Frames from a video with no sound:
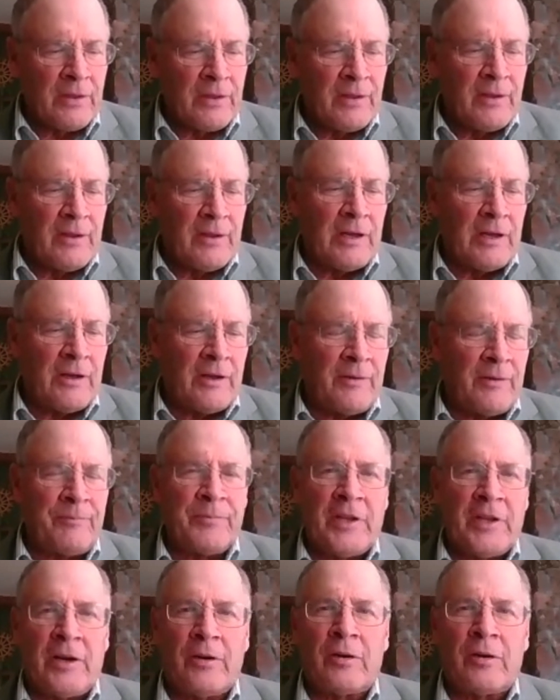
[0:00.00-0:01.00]

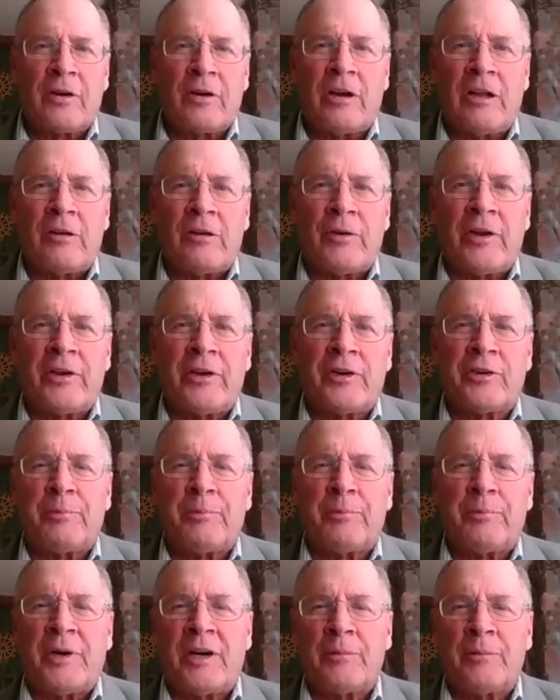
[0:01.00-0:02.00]
Our Colorado
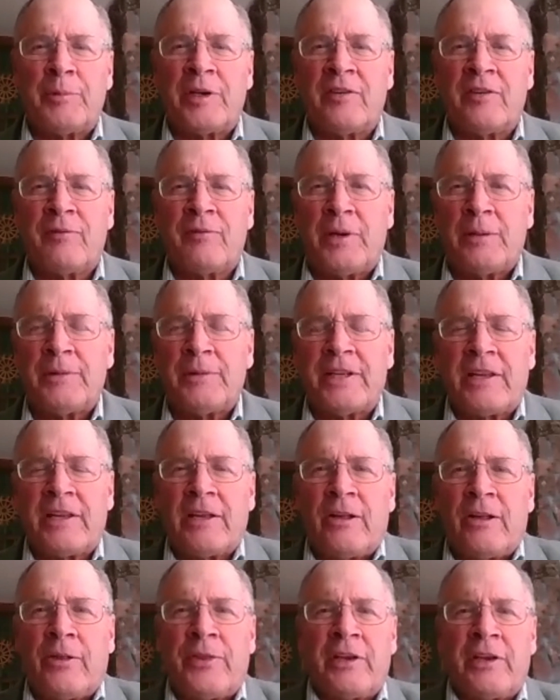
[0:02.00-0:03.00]
Department of Public
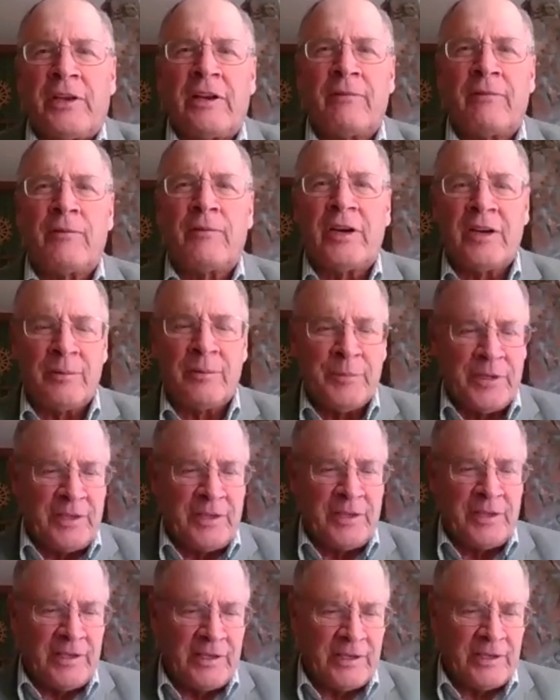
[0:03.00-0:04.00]
Health and
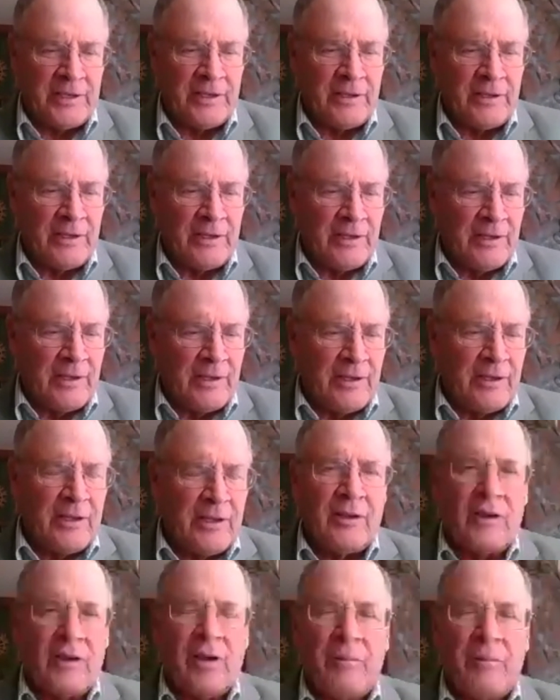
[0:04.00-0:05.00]
Environment did a
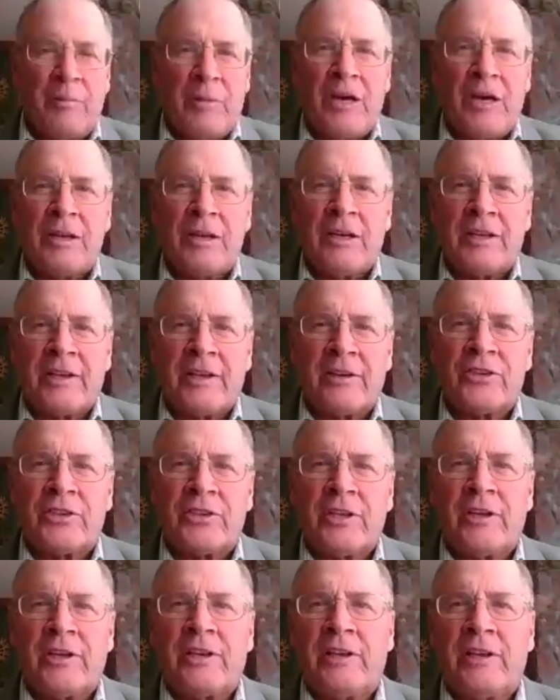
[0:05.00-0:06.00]
modeling
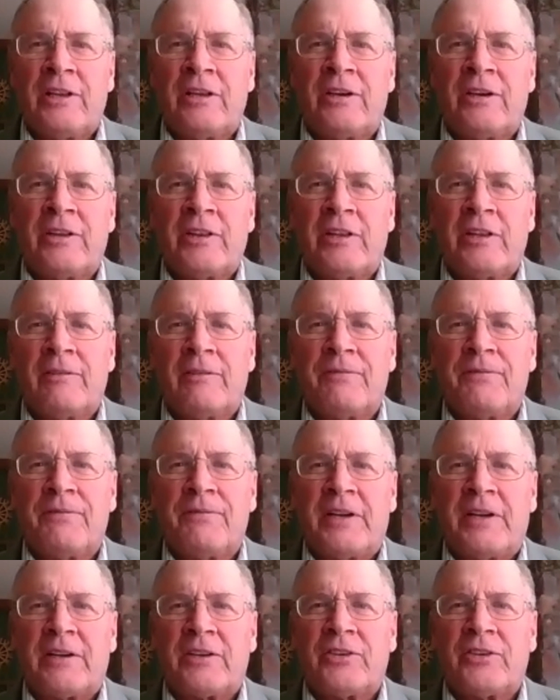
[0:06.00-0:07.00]
study on the
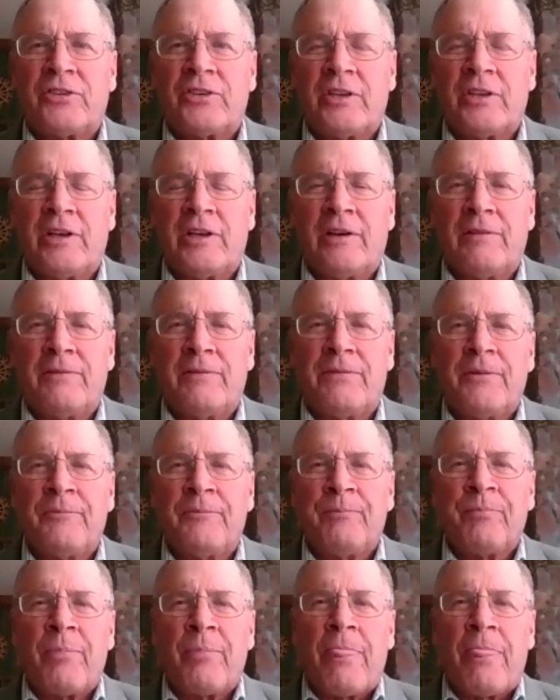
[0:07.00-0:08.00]
effects of
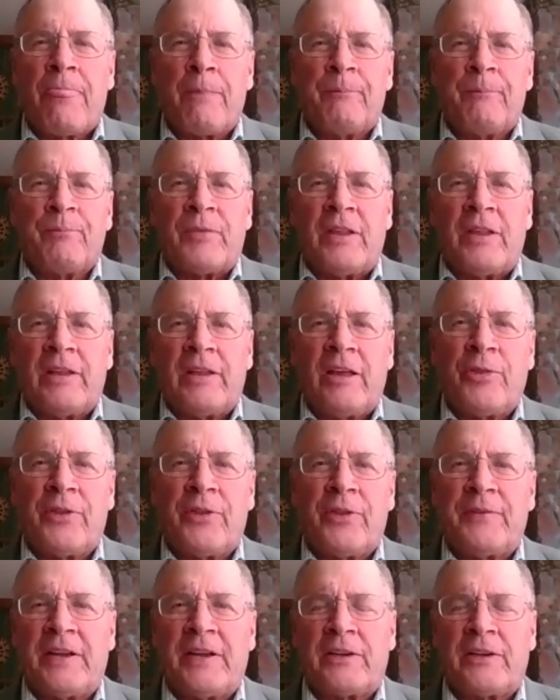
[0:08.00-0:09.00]
health
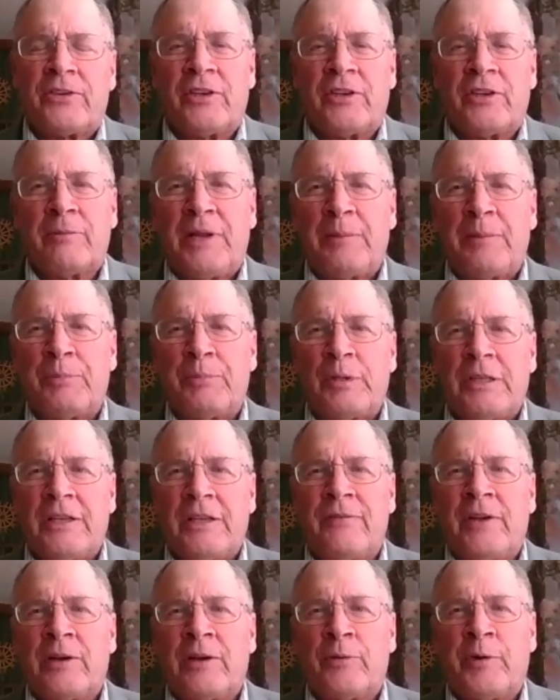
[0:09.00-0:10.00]
effects on people
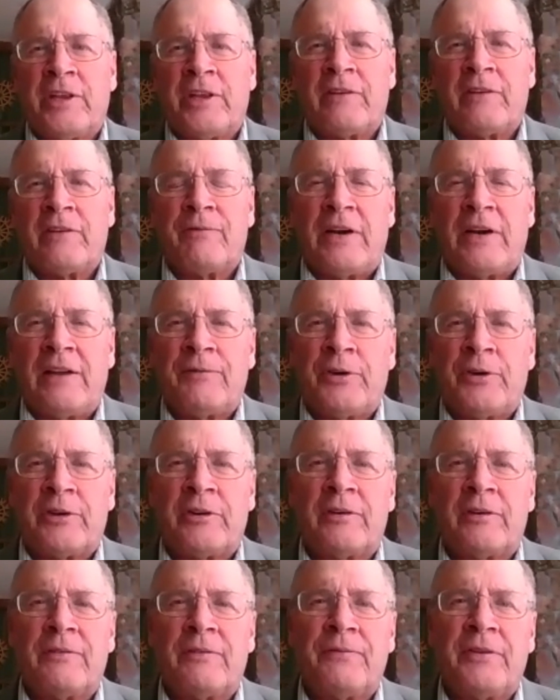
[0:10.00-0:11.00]
living within
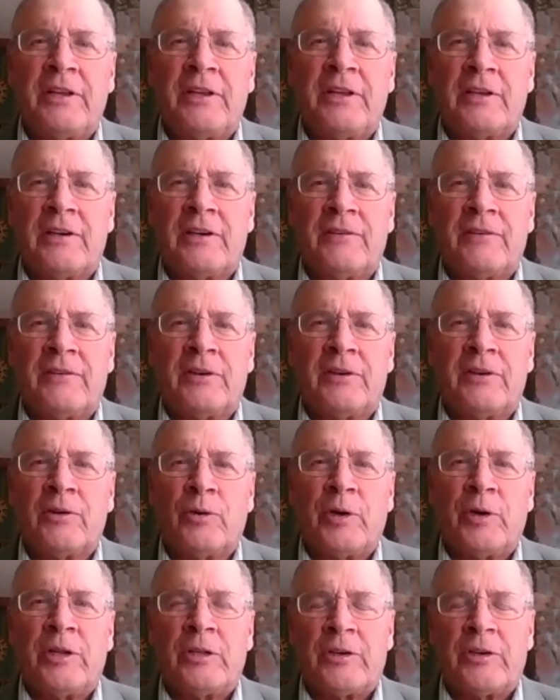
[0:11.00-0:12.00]
500 feet of an
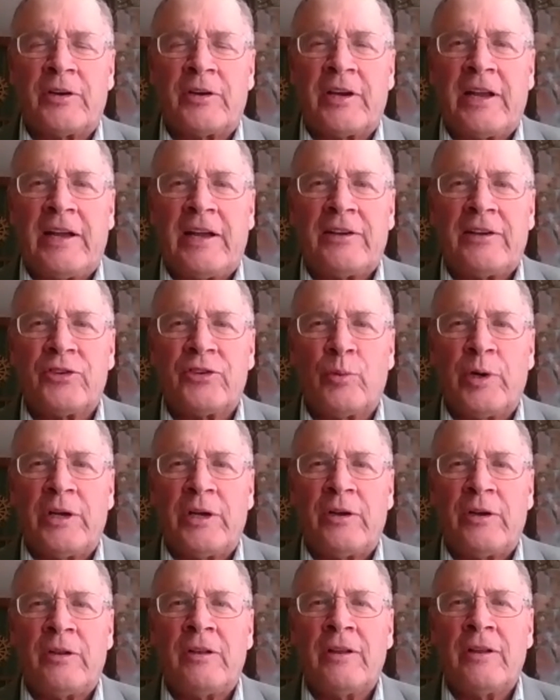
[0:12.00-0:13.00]
oil or gas well.